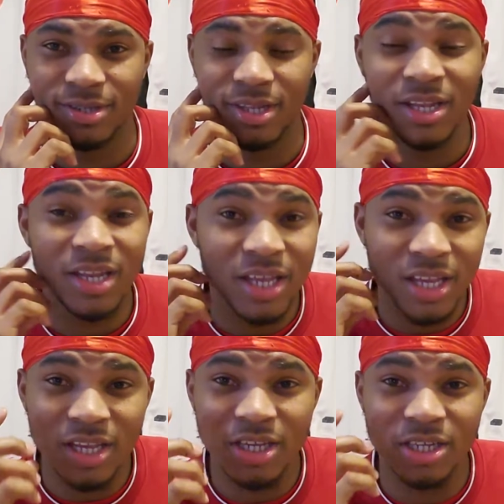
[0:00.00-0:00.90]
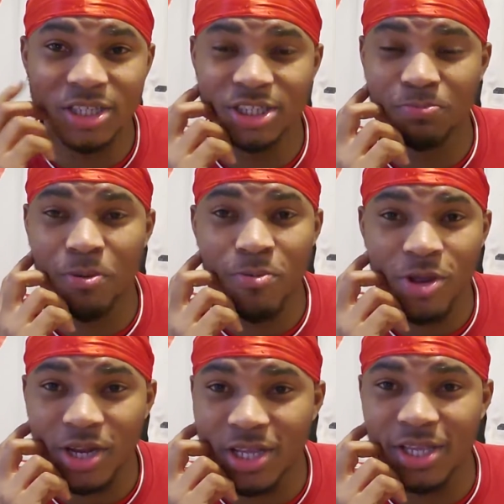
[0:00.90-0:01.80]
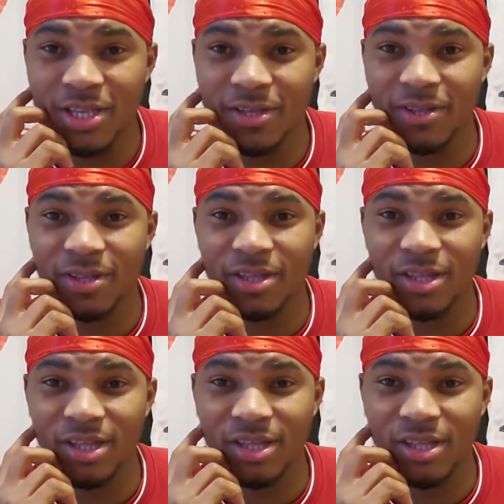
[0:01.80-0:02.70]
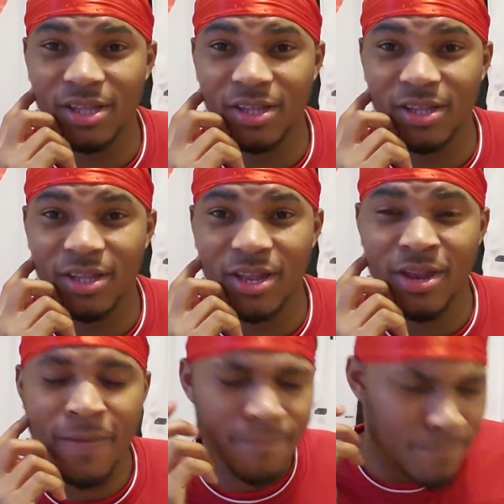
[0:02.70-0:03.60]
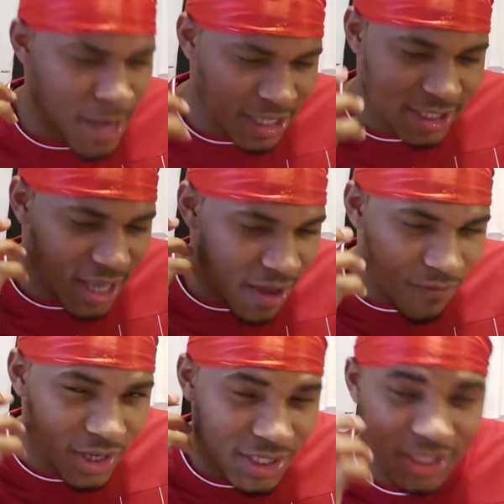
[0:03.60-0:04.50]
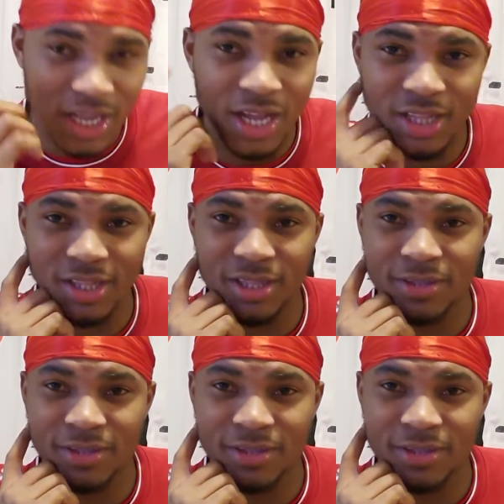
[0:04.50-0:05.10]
in the English Premier League. The best ever start.